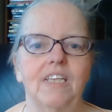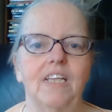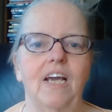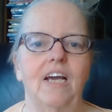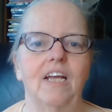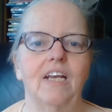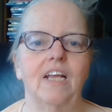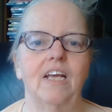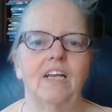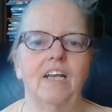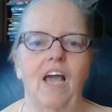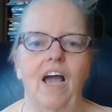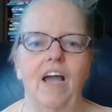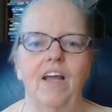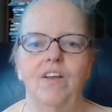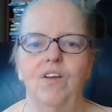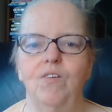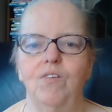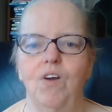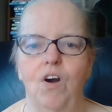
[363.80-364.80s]
that and I
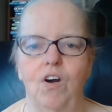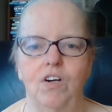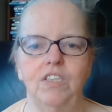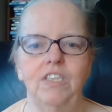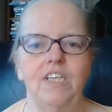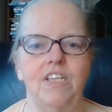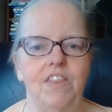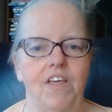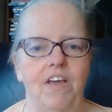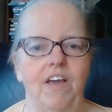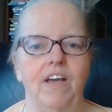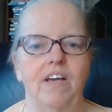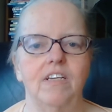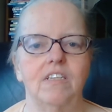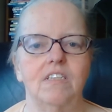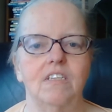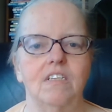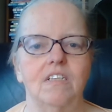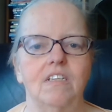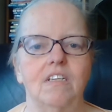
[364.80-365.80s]
don't honor
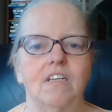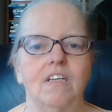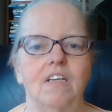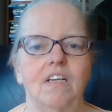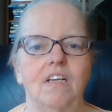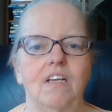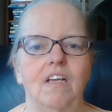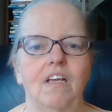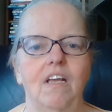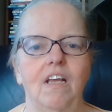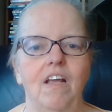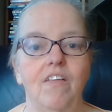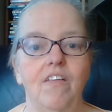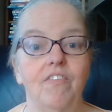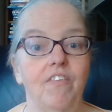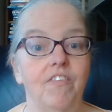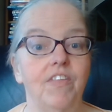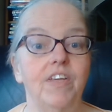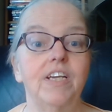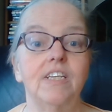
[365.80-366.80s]
that,
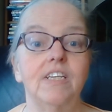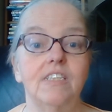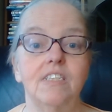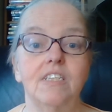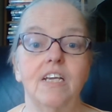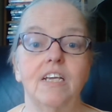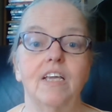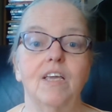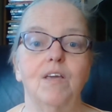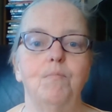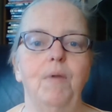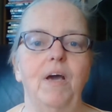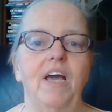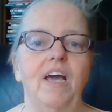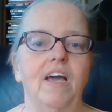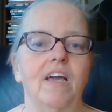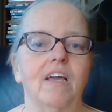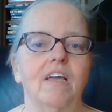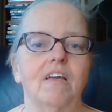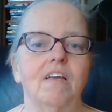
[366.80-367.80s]
then they're going to take it
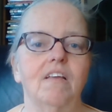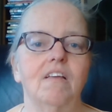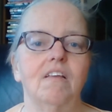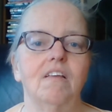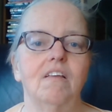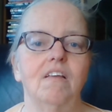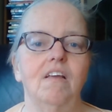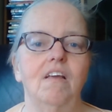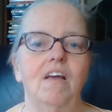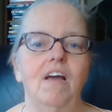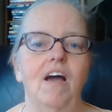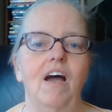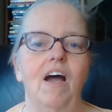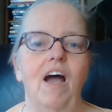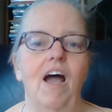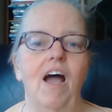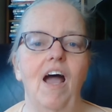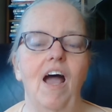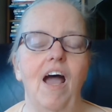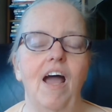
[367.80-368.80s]
back.
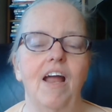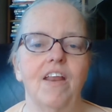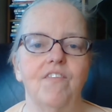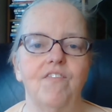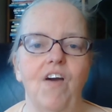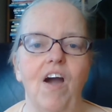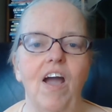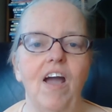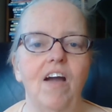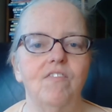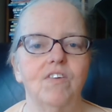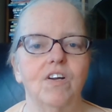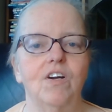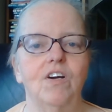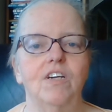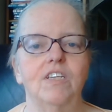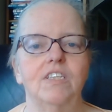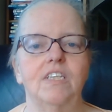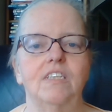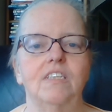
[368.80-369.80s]
And if I haven't
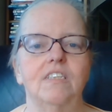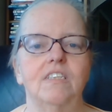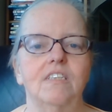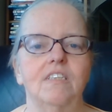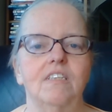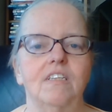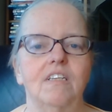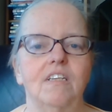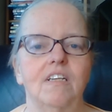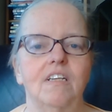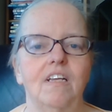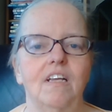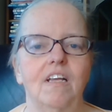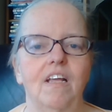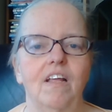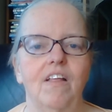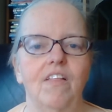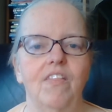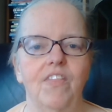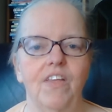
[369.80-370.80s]
got it,
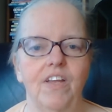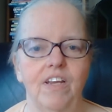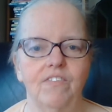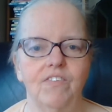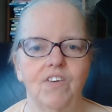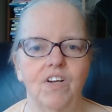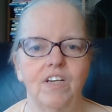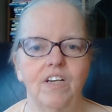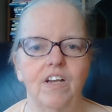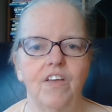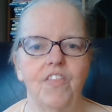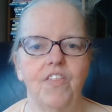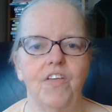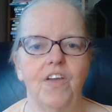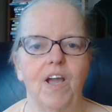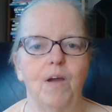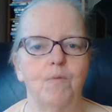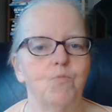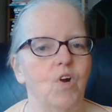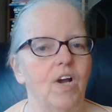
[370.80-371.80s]
then I've got
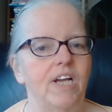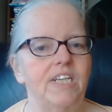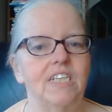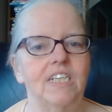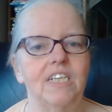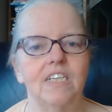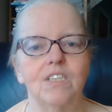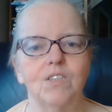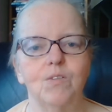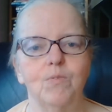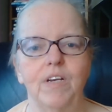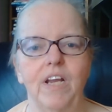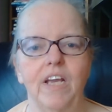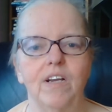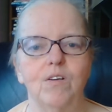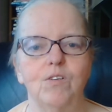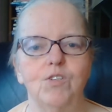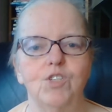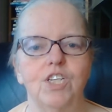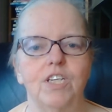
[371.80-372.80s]
nothing. I'm writing into an
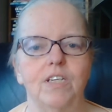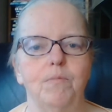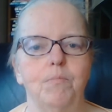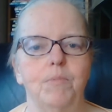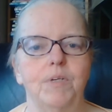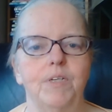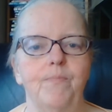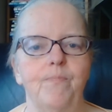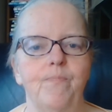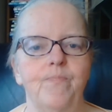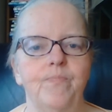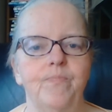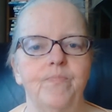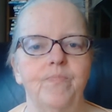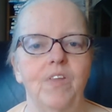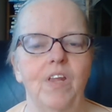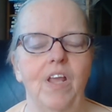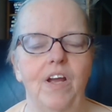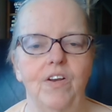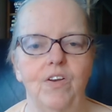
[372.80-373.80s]
echo chamber
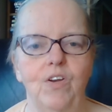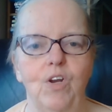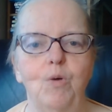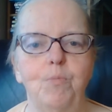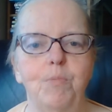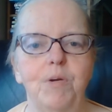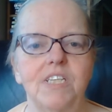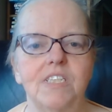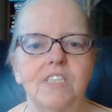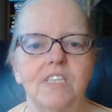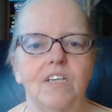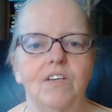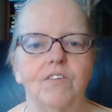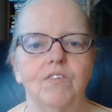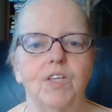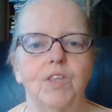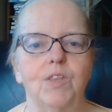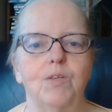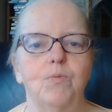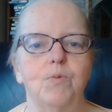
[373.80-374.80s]
and nobody's
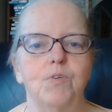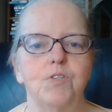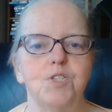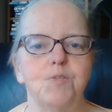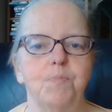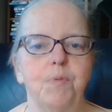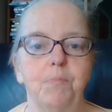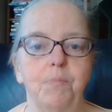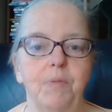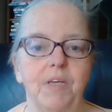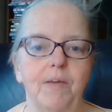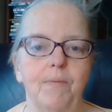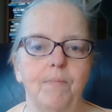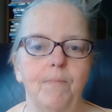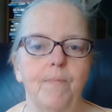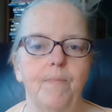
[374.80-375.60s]
hearing the words but me.